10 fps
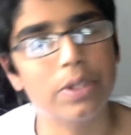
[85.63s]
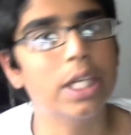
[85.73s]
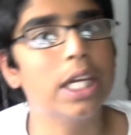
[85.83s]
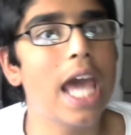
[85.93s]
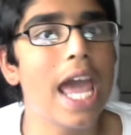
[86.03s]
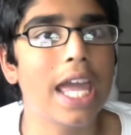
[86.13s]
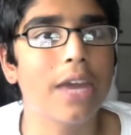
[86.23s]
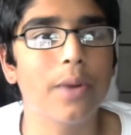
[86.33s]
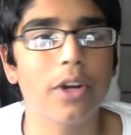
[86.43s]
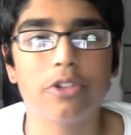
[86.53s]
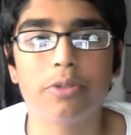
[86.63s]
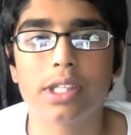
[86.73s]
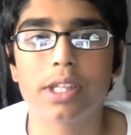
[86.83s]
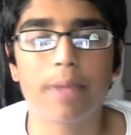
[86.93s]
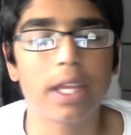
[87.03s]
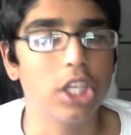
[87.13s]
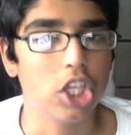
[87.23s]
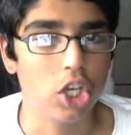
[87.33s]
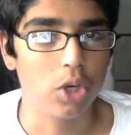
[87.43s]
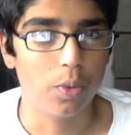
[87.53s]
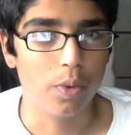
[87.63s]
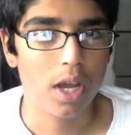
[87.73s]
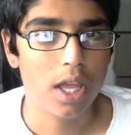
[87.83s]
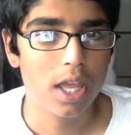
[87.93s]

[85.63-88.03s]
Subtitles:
Today, we are doing something new.